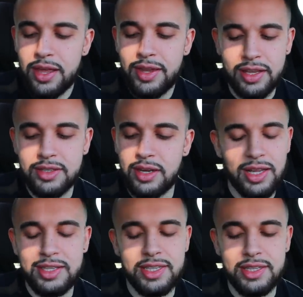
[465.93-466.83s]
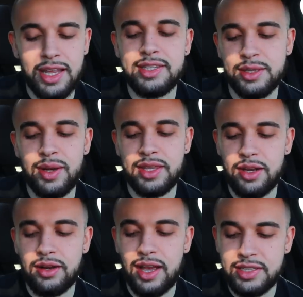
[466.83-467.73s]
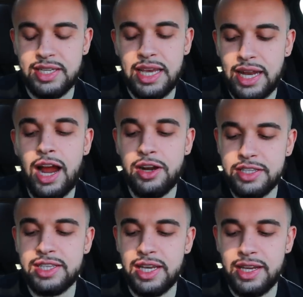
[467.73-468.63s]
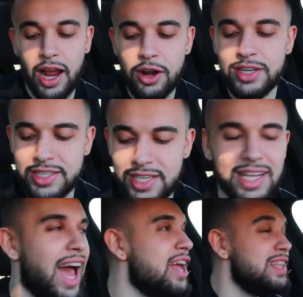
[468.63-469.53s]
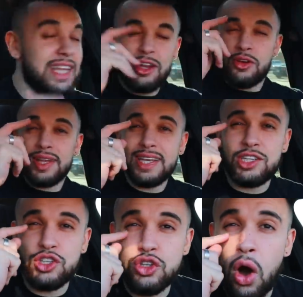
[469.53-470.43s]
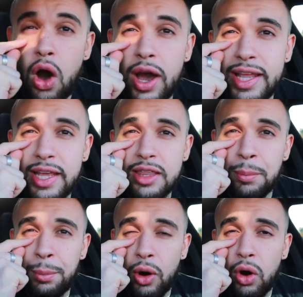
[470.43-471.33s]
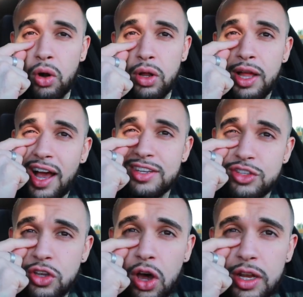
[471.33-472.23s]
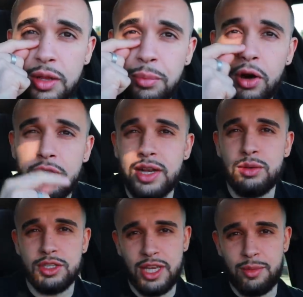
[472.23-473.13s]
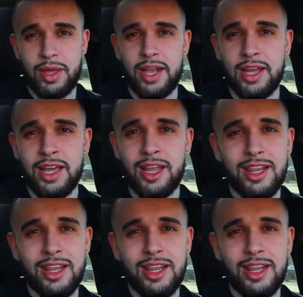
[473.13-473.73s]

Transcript: That's that's it, that's it right there. I see it, I already see it, I already see it. I literally saw it in the ball. I saw it in the ball that it was it, man.